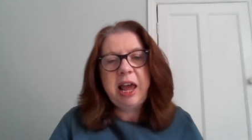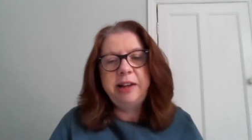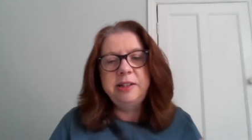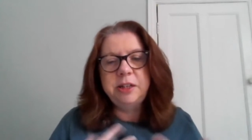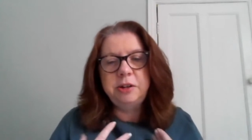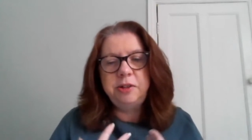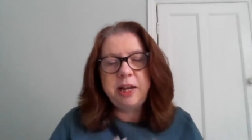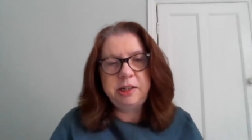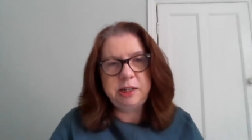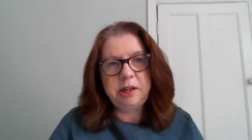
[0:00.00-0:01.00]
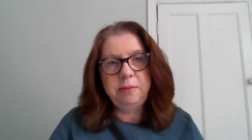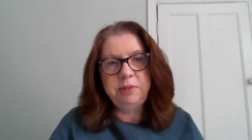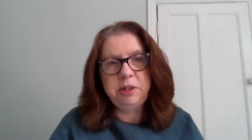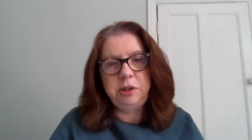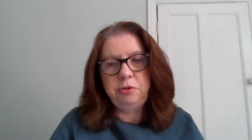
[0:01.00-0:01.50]
And so then to come
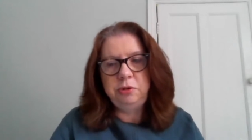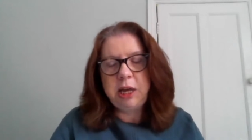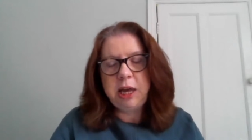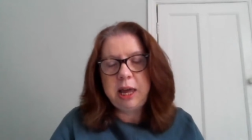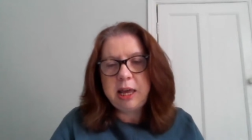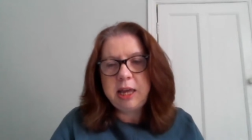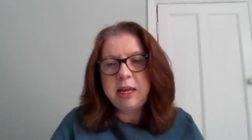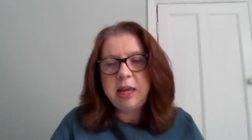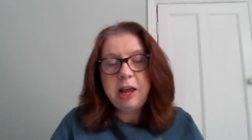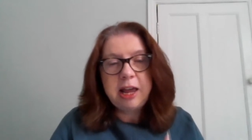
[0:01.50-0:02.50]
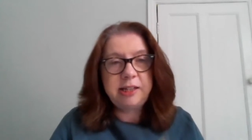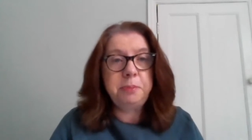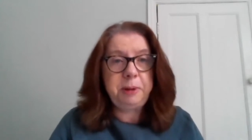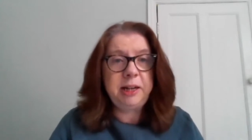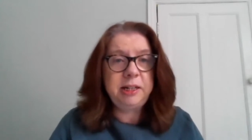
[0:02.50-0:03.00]
to the UK as a
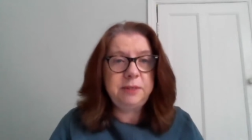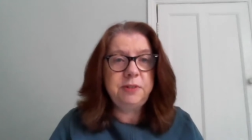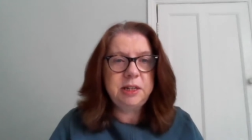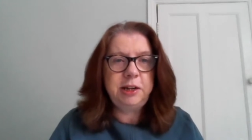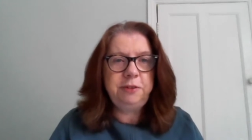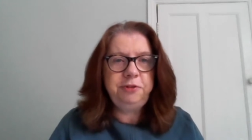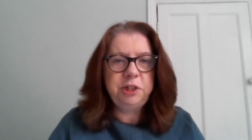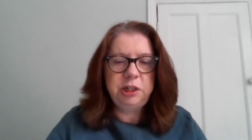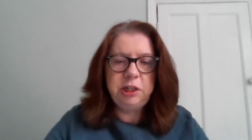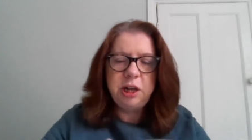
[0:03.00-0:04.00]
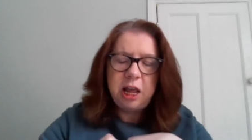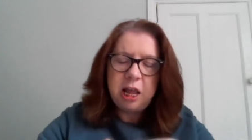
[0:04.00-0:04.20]
place of safety.